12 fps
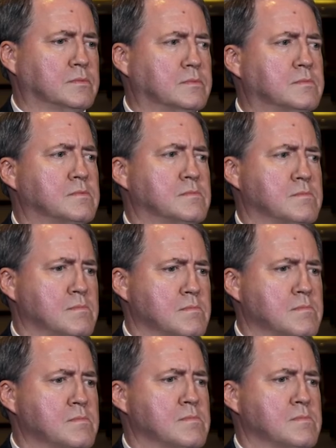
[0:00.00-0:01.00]

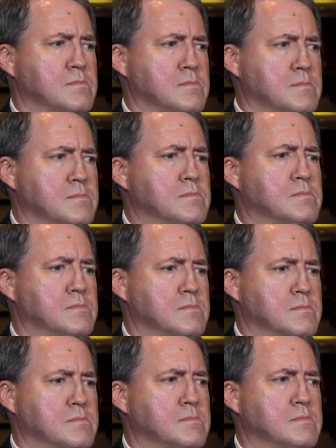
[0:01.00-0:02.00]

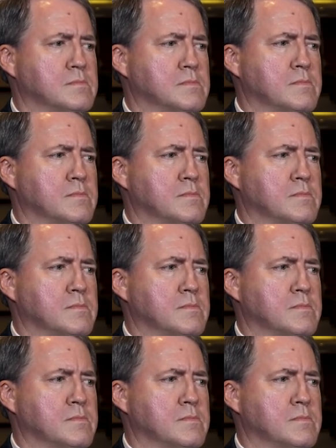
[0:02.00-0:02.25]
This person isn't speaking.